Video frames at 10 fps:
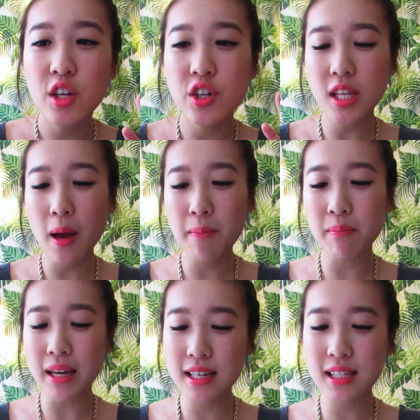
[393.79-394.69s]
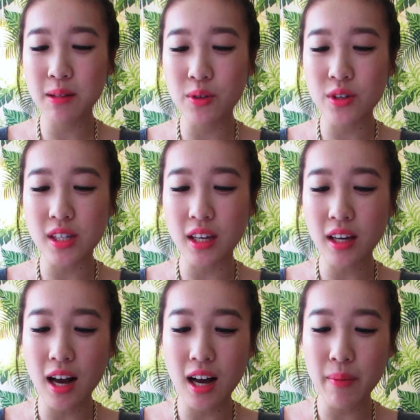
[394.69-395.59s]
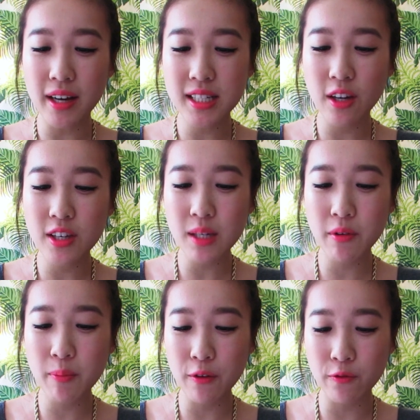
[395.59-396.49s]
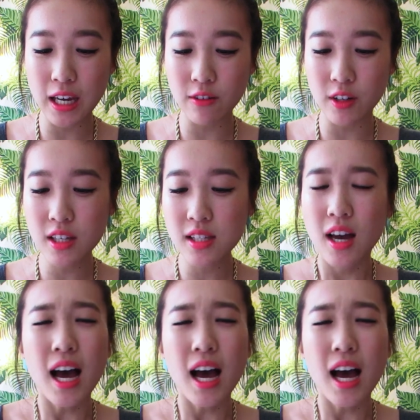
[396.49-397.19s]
just amazing music um, I'll tell you some of my favorites